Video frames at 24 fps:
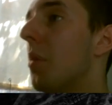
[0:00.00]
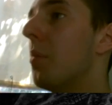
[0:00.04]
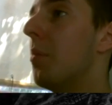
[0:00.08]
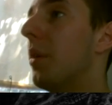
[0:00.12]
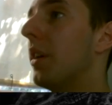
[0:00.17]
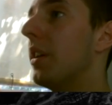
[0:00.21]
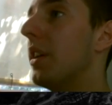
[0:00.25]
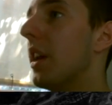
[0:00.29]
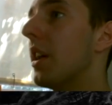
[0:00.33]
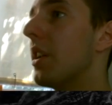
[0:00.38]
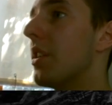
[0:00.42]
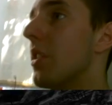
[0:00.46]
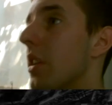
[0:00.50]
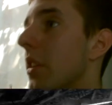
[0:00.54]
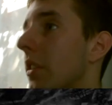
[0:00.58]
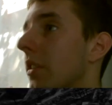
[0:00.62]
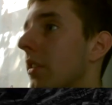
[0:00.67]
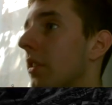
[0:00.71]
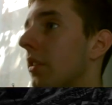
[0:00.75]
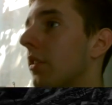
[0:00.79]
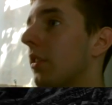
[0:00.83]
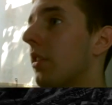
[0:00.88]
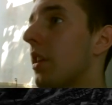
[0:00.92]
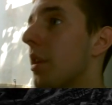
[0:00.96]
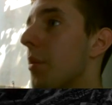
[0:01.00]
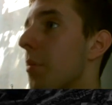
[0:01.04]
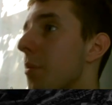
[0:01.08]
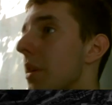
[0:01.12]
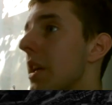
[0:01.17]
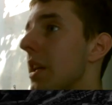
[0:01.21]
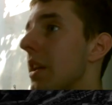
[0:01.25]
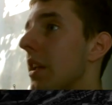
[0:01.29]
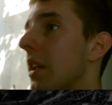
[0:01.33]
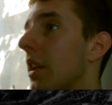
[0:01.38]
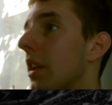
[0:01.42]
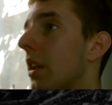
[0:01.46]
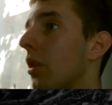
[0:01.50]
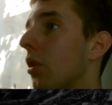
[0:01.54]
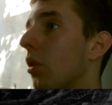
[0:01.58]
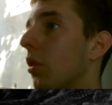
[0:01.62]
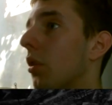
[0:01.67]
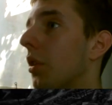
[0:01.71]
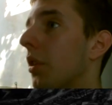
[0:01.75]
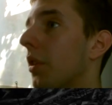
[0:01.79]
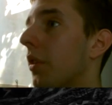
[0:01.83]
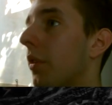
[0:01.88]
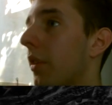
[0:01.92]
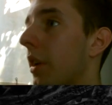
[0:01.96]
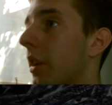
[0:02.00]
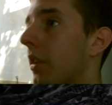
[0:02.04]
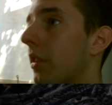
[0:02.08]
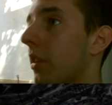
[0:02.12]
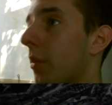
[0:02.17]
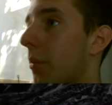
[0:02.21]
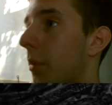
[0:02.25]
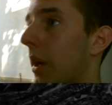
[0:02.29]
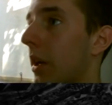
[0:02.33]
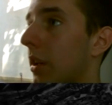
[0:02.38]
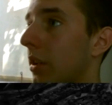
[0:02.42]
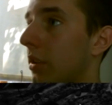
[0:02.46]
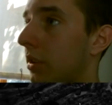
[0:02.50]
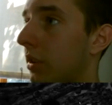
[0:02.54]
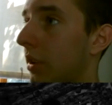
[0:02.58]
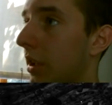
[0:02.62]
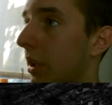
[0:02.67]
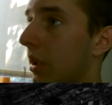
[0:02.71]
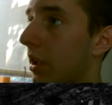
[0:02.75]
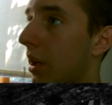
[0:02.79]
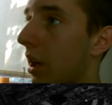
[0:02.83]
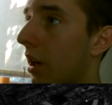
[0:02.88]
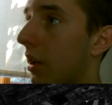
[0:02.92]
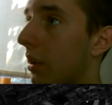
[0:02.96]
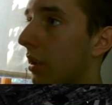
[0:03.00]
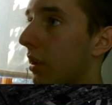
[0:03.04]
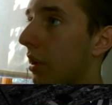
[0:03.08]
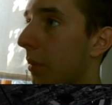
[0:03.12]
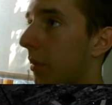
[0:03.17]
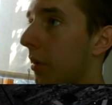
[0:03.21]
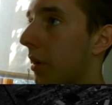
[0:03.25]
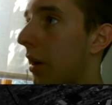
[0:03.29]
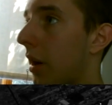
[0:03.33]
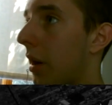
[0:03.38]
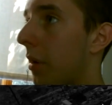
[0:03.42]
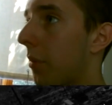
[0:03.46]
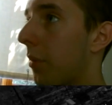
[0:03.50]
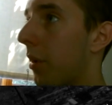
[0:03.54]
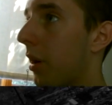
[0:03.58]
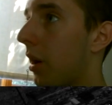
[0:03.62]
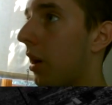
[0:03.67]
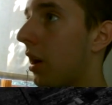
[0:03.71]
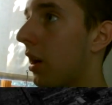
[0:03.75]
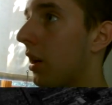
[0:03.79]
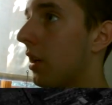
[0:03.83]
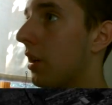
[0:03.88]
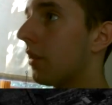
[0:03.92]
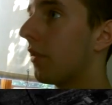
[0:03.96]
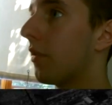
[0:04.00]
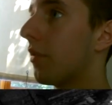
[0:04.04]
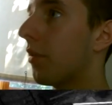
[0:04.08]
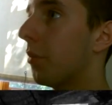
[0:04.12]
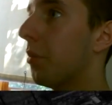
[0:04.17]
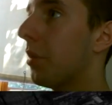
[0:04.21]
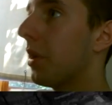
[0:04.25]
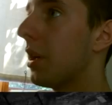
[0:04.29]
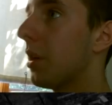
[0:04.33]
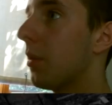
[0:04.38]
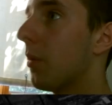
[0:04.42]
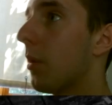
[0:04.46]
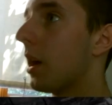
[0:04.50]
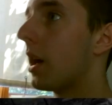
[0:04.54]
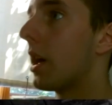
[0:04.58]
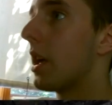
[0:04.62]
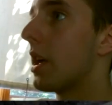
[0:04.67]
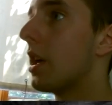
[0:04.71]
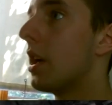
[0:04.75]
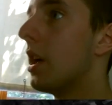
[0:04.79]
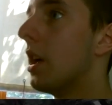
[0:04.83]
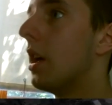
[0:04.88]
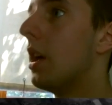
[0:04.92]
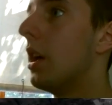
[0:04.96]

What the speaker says: But yeah, as you can see immediately, all the defence come back. You see a guy coming around behind from B-Way.